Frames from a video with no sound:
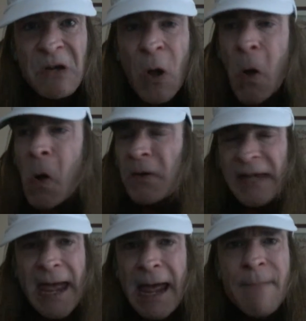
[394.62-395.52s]
Oh,
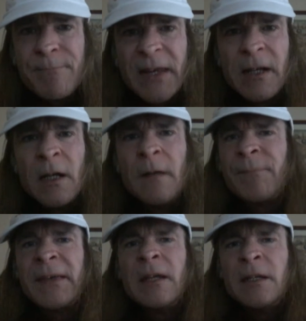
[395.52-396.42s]
yeah.
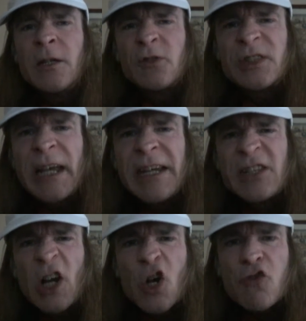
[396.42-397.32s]
You say
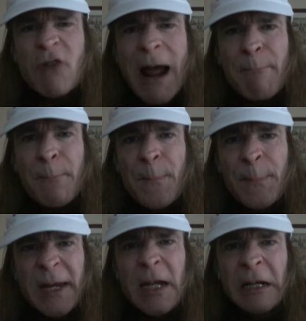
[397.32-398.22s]
he's a crap
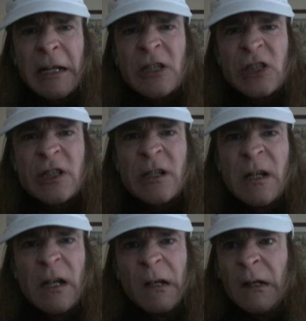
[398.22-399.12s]
pianist.
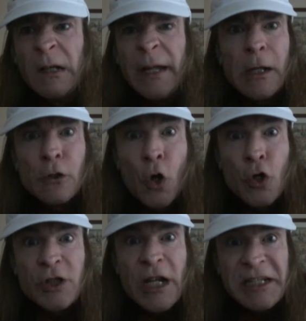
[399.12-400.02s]
He'll
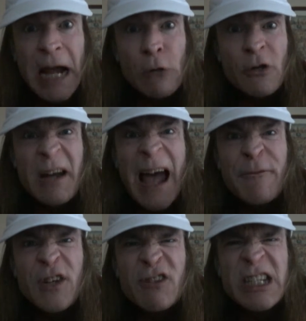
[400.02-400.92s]
hunt you down and
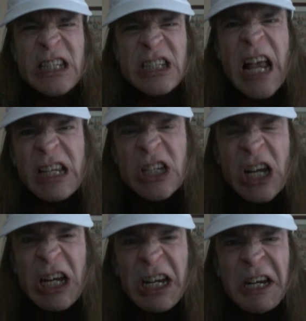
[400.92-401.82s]
have you
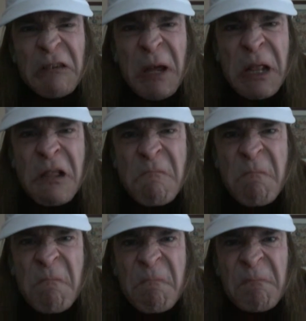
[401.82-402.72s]
assassinated, he will.
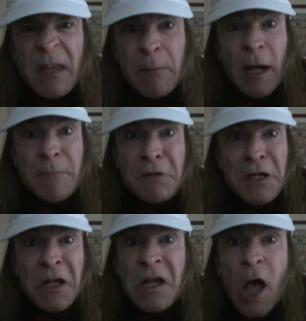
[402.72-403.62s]
He might
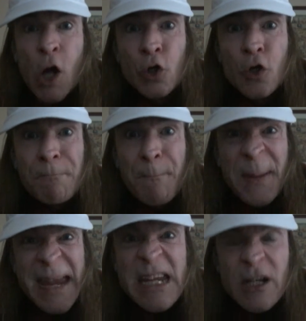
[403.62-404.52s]
be a good
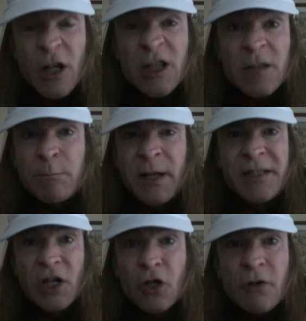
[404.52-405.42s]
penis, but
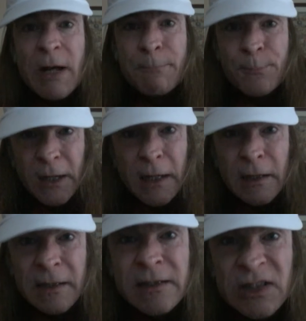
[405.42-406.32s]
he's a crap
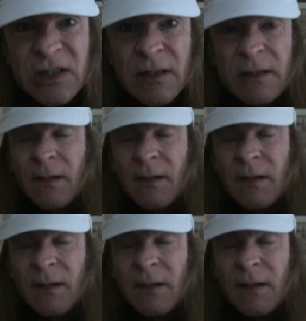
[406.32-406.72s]
pianist.